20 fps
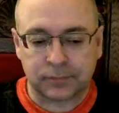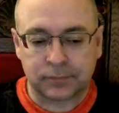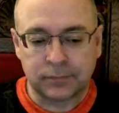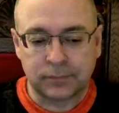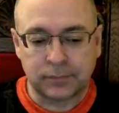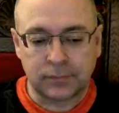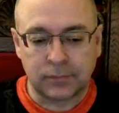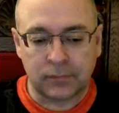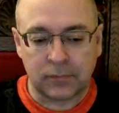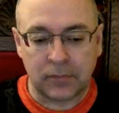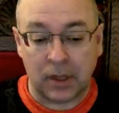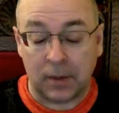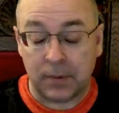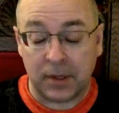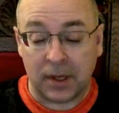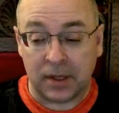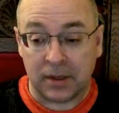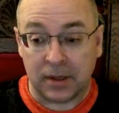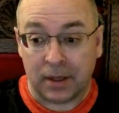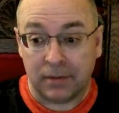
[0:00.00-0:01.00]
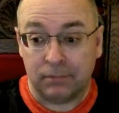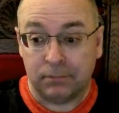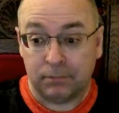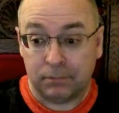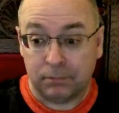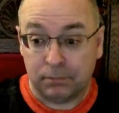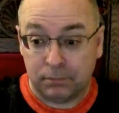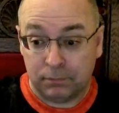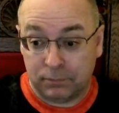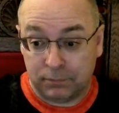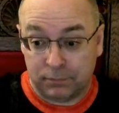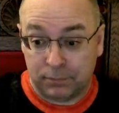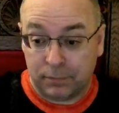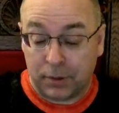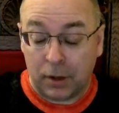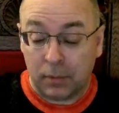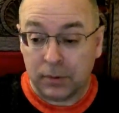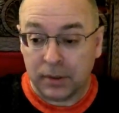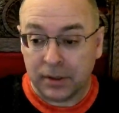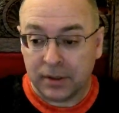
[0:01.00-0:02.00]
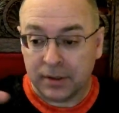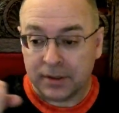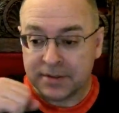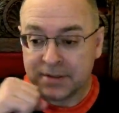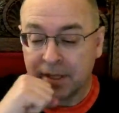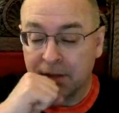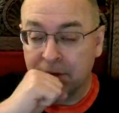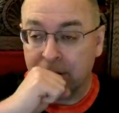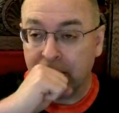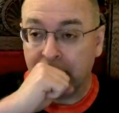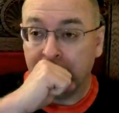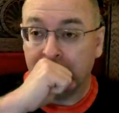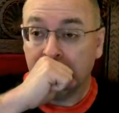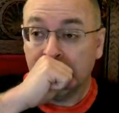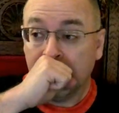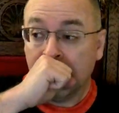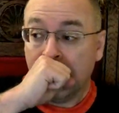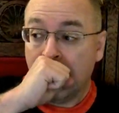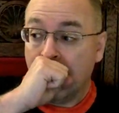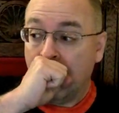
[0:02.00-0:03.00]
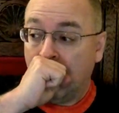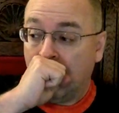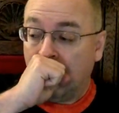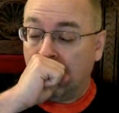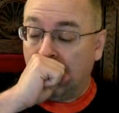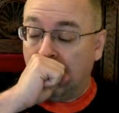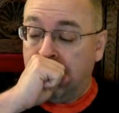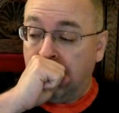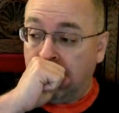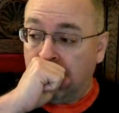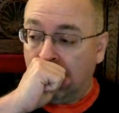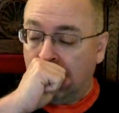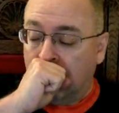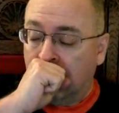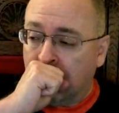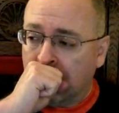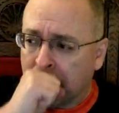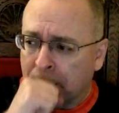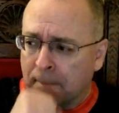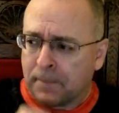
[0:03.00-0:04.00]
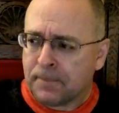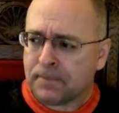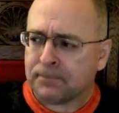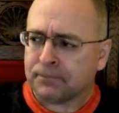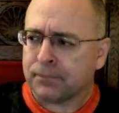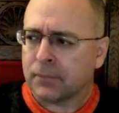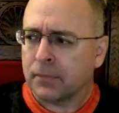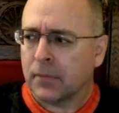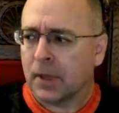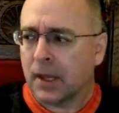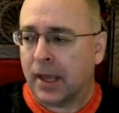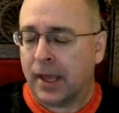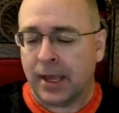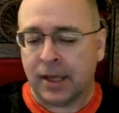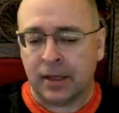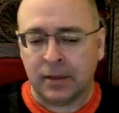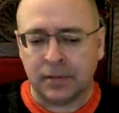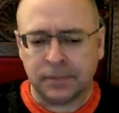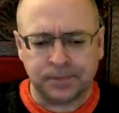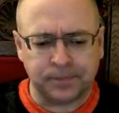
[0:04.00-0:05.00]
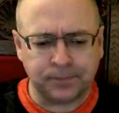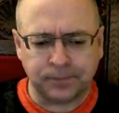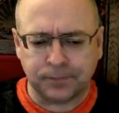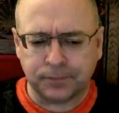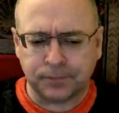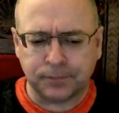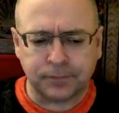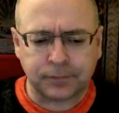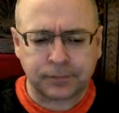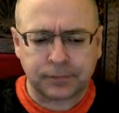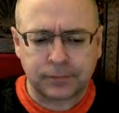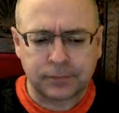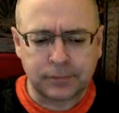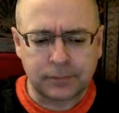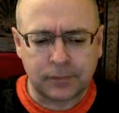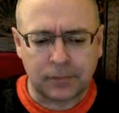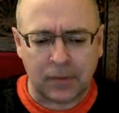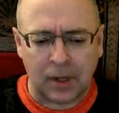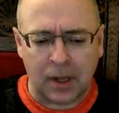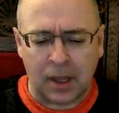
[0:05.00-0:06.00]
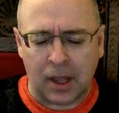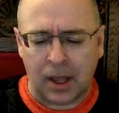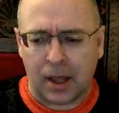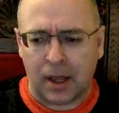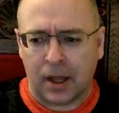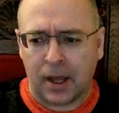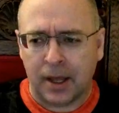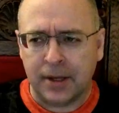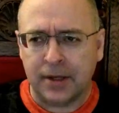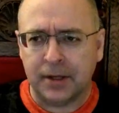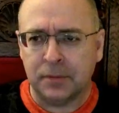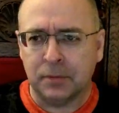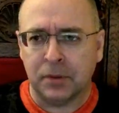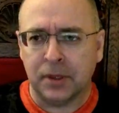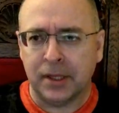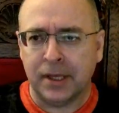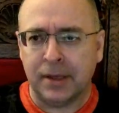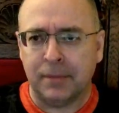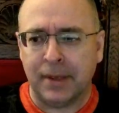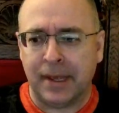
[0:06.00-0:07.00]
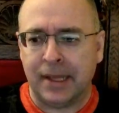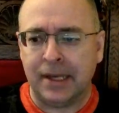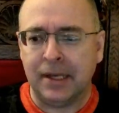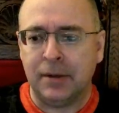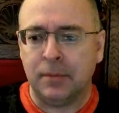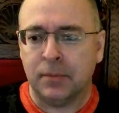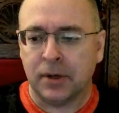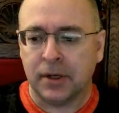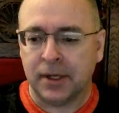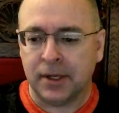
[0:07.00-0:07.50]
I mean, I publicly said that. And I didn't blame anybody.